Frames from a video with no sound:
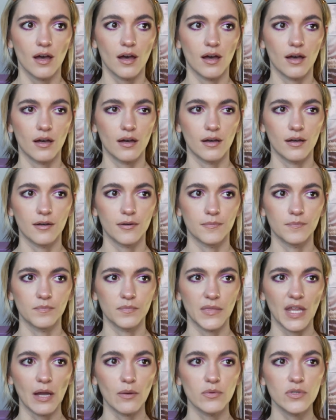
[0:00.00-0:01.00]

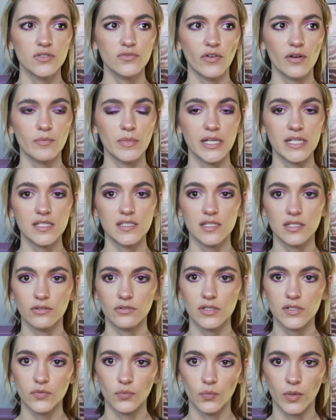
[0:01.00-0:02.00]
That was from like
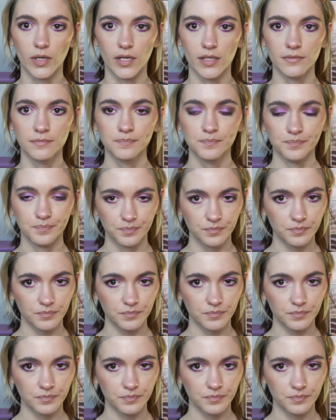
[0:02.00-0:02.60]
series 1.